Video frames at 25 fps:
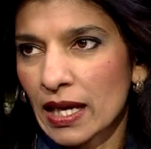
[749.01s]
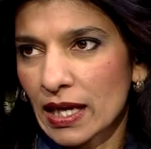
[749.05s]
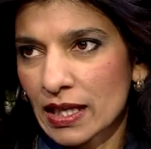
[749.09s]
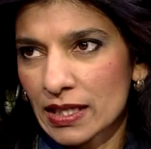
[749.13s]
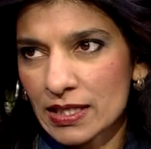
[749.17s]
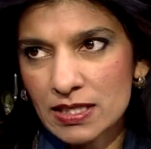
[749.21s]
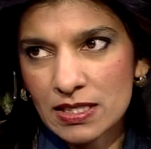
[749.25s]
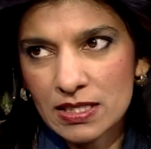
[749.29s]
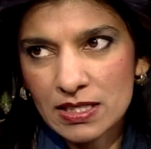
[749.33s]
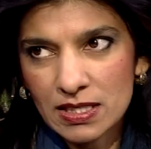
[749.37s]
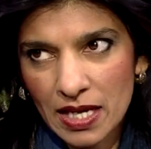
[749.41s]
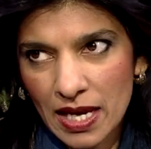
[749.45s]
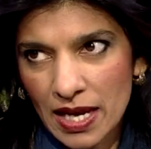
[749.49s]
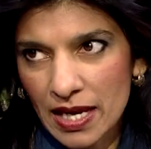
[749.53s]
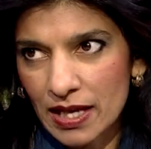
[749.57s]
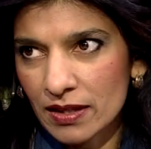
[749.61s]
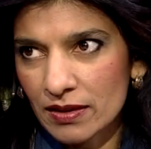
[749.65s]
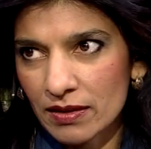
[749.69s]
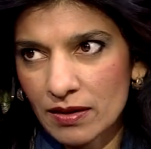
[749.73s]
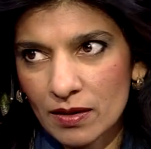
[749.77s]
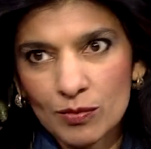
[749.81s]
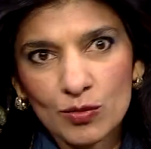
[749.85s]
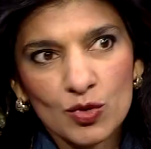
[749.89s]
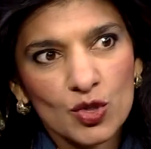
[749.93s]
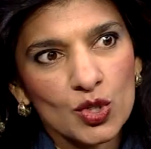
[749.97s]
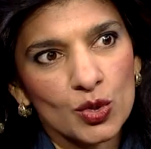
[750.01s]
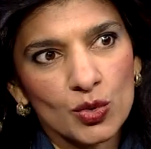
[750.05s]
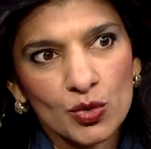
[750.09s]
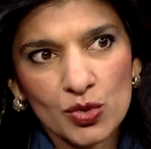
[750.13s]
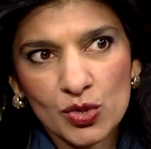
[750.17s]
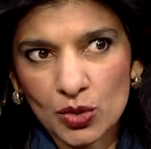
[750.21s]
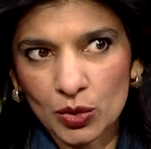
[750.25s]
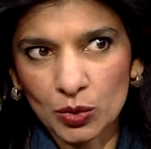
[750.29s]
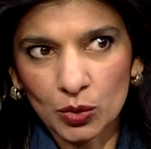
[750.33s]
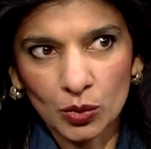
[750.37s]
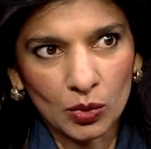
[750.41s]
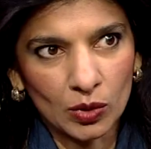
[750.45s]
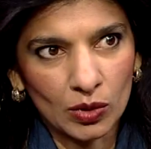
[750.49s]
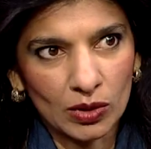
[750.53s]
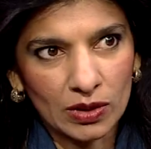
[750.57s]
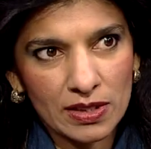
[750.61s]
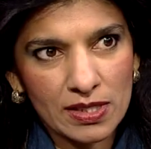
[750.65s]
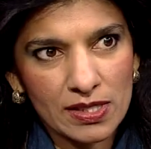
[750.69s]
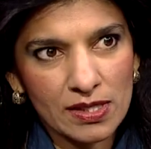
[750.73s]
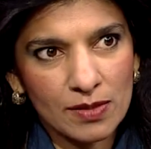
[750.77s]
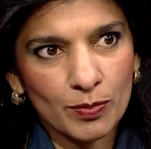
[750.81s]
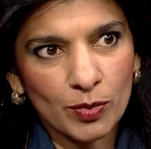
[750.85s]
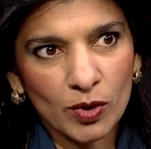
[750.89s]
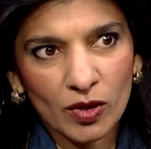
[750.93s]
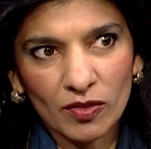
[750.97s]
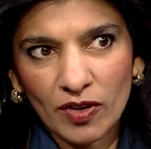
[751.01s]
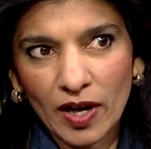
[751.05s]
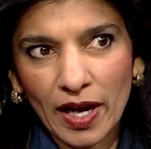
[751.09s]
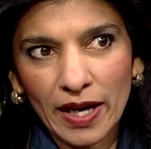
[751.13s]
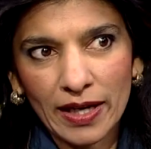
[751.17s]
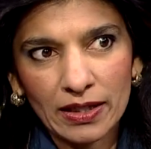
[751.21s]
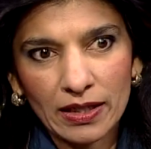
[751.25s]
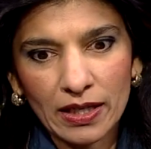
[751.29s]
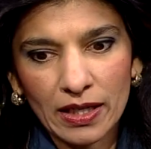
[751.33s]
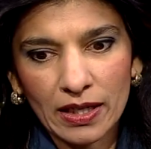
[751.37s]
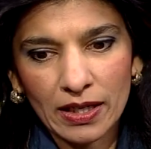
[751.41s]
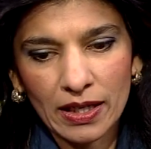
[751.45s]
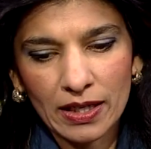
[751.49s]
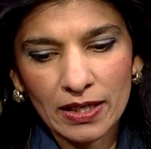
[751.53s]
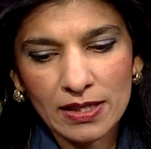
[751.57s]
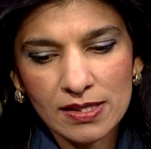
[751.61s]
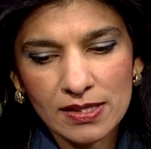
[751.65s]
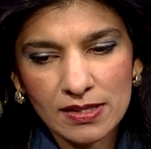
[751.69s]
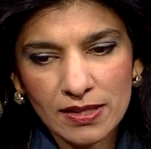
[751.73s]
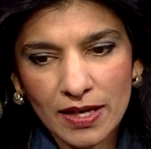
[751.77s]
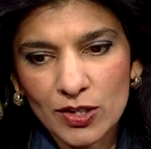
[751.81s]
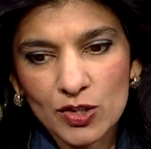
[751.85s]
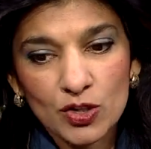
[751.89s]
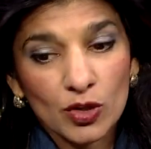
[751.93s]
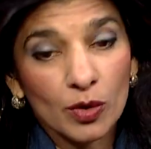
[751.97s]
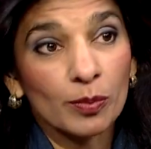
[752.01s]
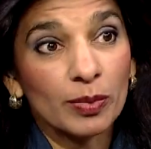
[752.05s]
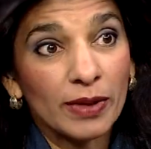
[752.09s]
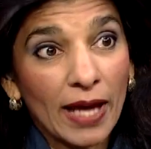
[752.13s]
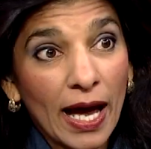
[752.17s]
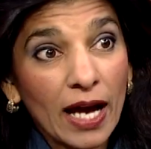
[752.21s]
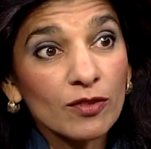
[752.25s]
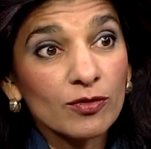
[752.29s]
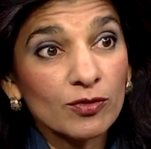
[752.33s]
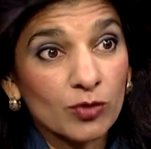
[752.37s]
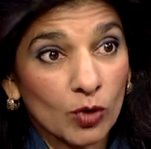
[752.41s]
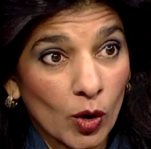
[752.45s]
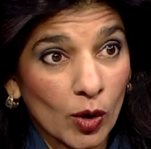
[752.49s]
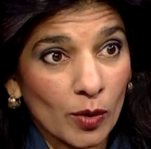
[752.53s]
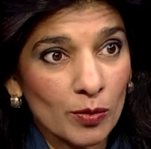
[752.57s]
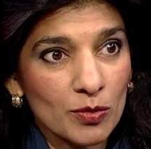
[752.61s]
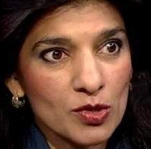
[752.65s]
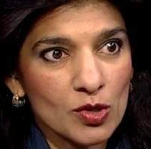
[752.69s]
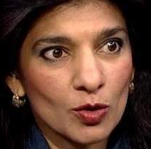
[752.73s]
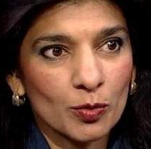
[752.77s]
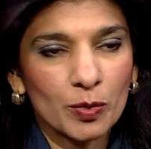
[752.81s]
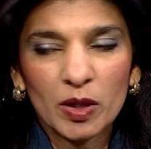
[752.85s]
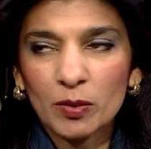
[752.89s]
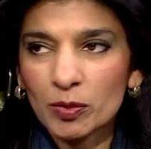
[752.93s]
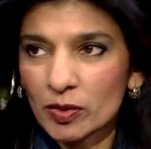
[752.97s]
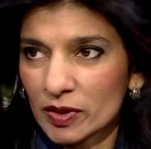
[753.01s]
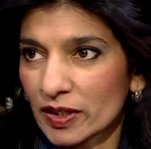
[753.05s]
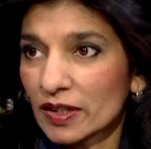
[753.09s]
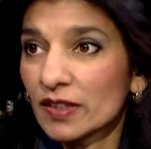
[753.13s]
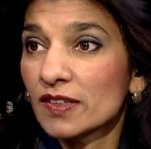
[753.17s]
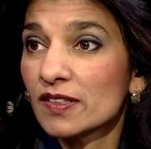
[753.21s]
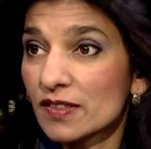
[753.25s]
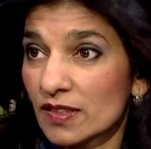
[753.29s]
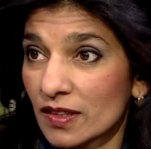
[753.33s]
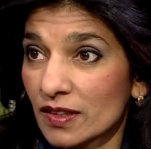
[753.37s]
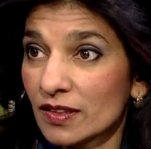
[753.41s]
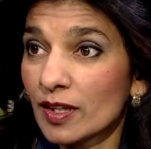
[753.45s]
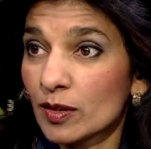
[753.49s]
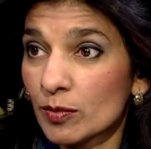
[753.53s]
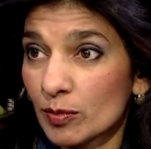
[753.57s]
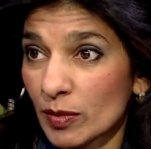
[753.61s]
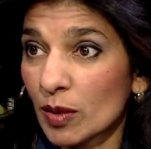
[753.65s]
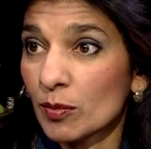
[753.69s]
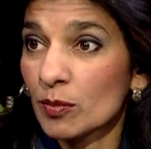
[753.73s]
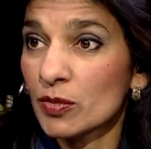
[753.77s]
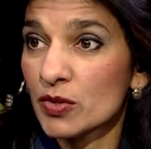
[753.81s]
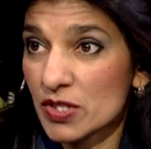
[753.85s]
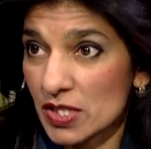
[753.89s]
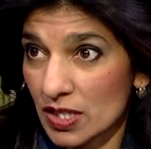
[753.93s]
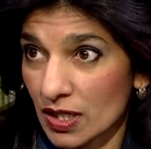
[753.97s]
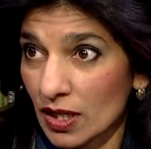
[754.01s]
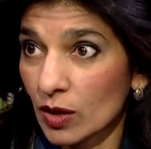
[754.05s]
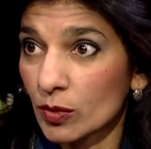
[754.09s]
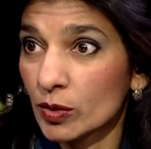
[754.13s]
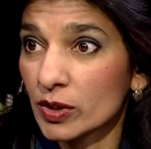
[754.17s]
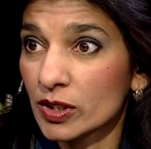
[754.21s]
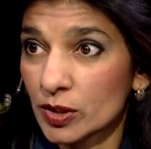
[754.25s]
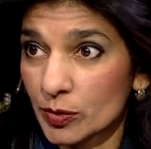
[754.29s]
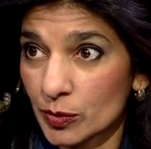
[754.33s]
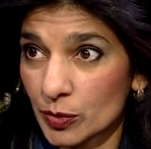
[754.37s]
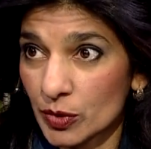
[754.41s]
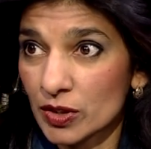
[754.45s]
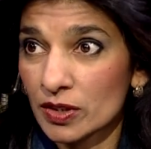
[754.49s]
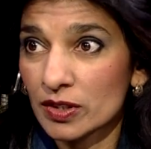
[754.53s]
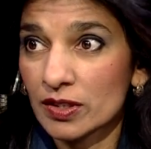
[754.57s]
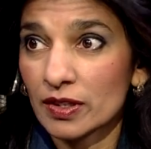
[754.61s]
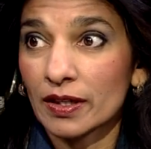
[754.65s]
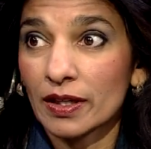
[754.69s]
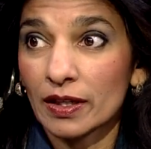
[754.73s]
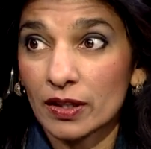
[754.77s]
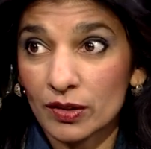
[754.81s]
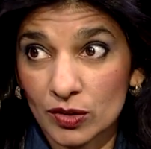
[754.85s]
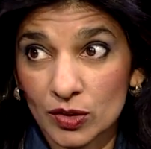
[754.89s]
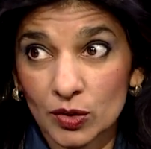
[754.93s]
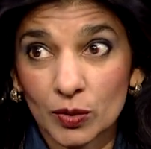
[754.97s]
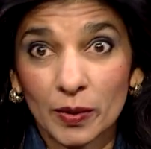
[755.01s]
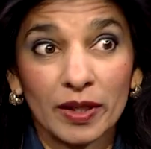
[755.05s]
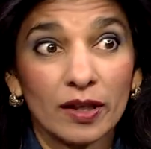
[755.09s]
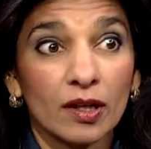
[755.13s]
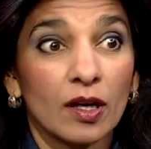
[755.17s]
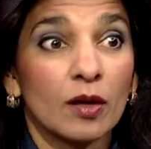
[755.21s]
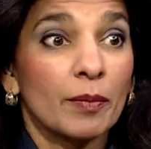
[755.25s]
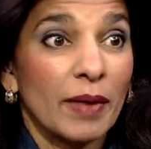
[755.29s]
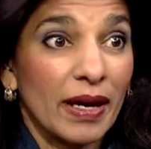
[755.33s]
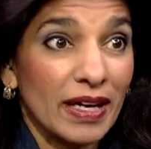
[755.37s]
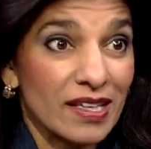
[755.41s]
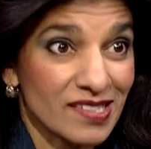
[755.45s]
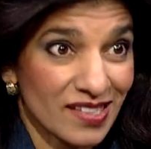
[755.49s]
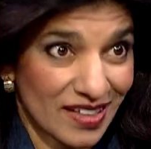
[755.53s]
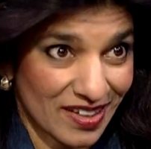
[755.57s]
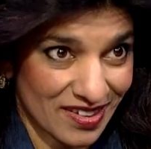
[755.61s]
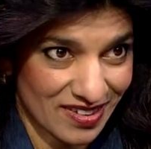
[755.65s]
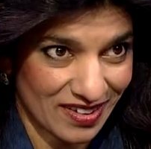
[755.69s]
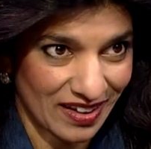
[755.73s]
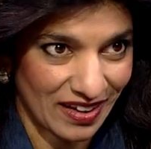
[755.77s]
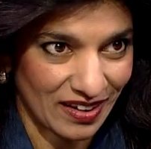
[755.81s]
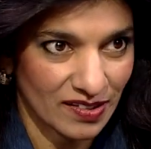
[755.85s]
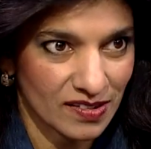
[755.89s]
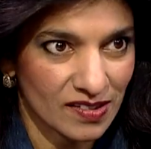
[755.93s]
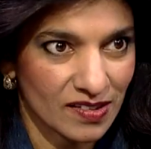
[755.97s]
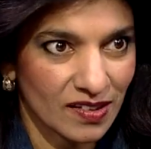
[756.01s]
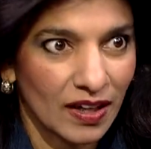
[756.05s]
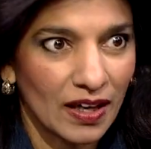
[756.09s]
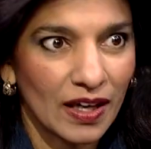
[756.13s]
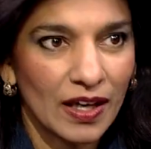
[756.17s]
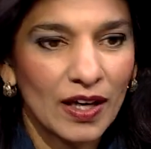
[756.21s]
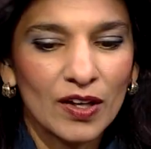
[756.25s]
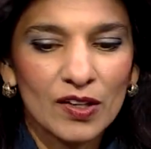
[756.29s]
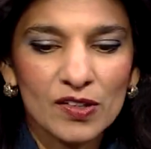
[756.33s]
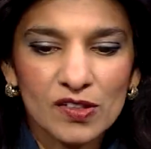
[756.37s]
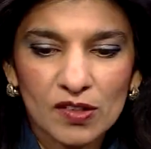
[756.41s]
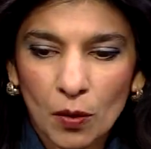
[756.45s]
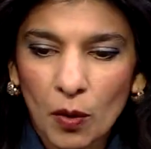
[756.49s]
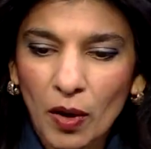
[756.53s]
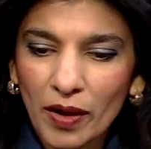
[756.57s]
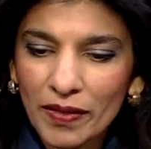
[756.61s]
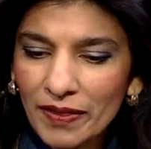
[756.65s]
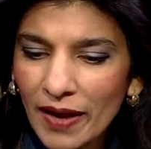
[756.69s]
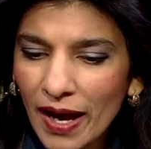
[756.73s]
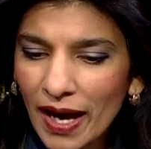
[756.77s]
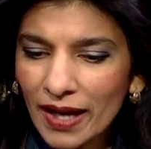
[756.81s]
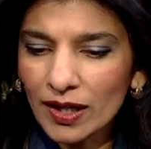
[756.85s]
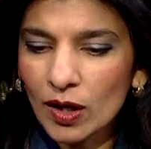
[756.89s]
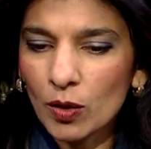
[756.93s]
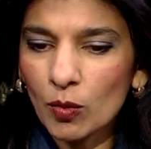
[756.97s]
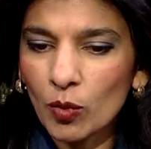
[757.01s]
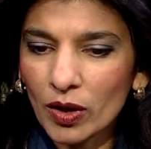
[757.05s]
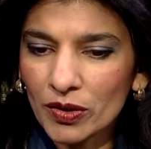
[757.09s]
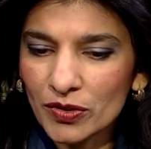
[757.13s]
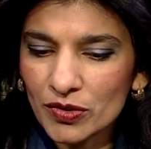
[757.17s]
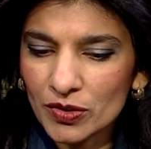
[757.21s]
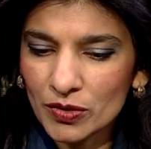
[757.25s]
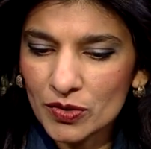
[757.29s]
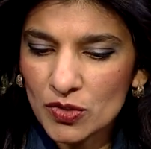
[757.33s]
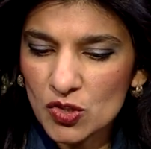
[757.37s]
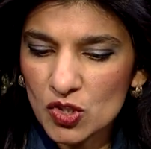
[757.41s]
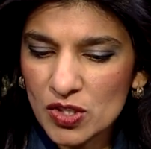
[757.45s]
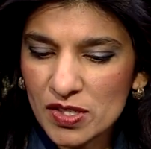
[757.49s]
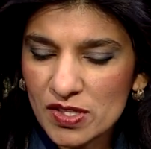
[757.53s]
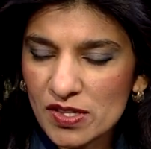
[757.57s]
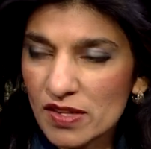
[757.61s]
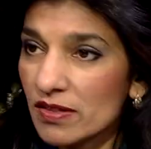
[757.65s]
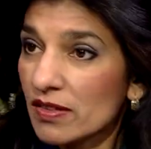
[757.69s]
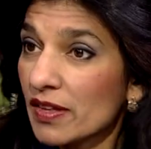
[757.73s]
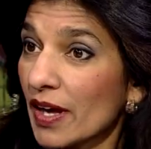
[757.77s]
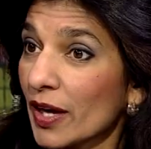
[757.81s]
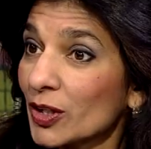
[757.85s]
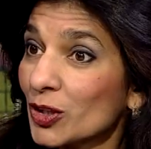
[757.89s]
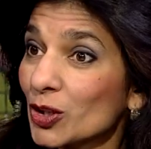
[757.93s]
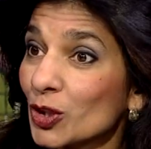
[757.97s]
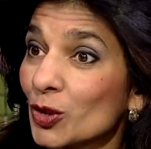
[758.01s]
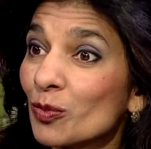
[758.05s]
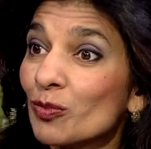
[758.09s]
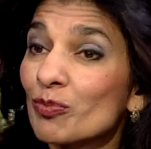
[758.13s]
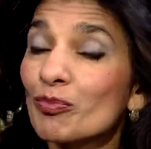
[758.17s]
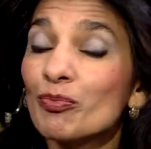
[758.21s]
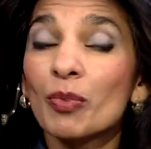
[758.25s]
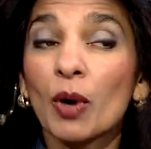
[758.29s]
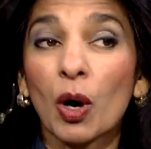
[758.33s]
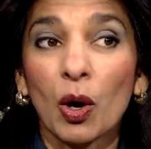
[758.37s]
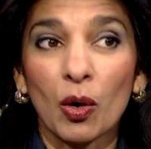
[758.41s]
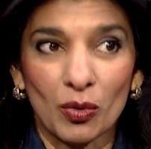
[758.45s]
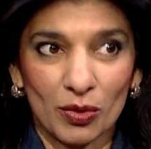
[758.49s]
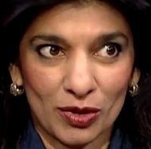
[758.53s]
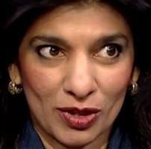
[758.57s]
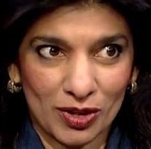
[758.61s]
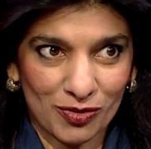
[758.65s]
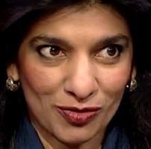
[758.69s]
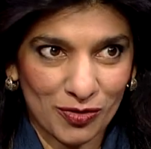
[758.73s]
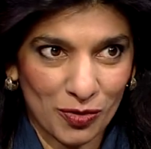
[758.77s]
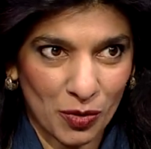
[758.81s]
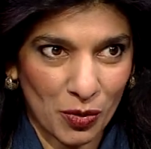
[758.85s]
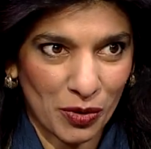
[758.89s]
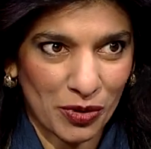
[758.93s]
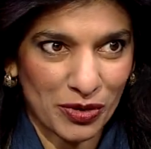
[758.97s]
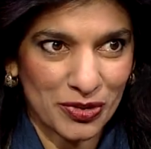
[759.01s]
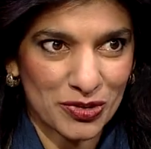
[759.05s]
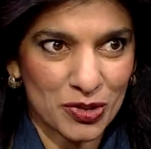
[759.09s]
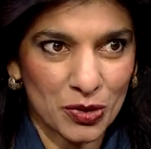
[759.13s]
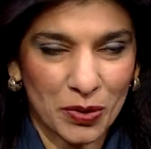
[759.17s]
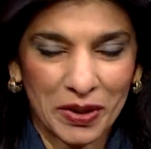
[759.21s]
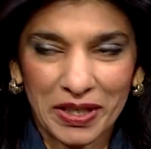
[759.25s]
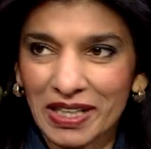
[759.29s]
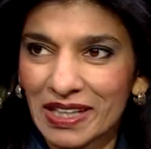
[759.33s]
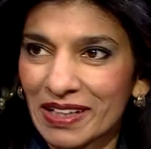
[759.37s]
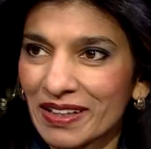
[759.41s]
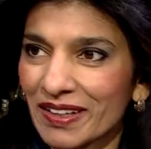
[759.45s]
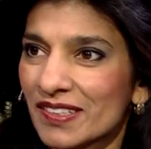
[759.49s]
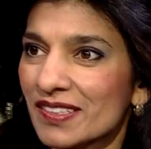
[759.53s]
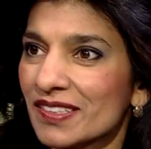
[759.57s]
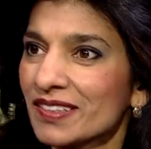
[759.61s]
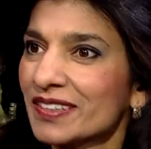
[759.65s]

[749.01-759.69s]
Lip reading: And take them to schools, provide a stage or a platform so people can see that members in our community are doing amazing things. So on that, I want to just thank you both for joining us a